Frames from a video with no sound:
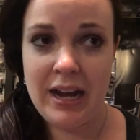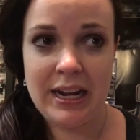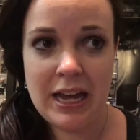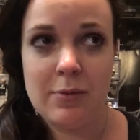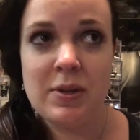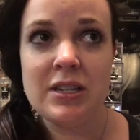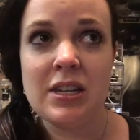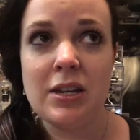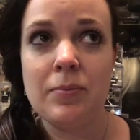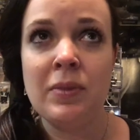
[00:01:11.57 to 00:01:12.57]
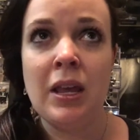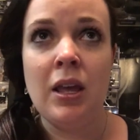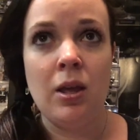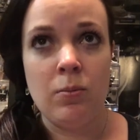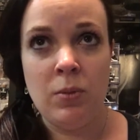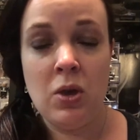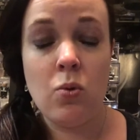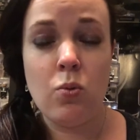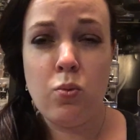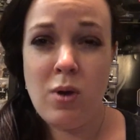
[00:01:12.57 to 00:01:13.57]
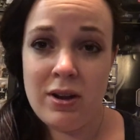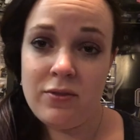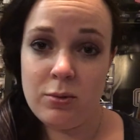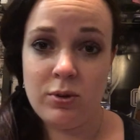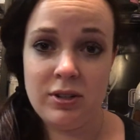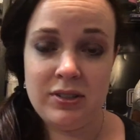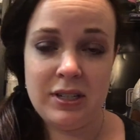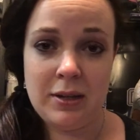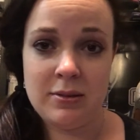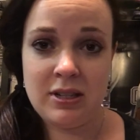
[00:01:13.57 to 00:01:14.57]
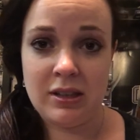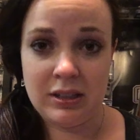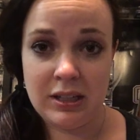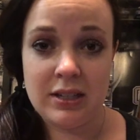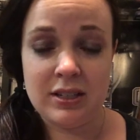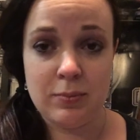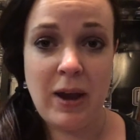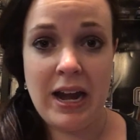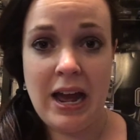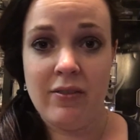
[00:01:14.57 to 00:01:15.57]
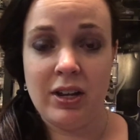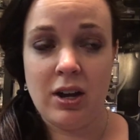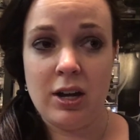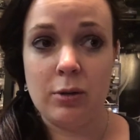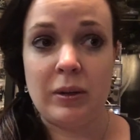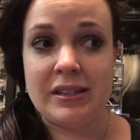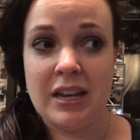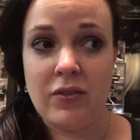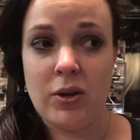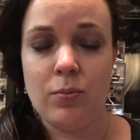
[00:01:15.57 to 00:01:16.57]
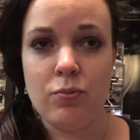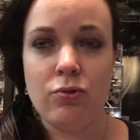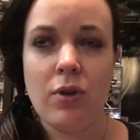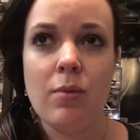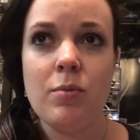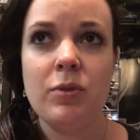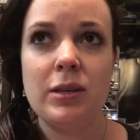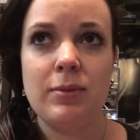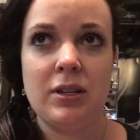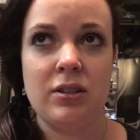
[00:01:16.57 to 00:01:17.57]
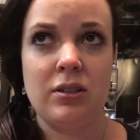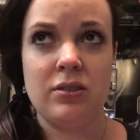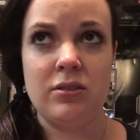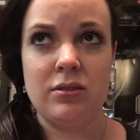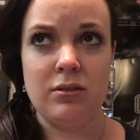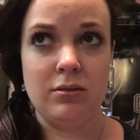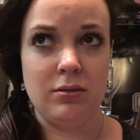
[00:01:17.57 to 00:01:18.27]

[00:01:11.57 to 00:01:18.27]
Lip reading: And Edmonton being one of the worst teams in the league despite having Connor McDavid, probably because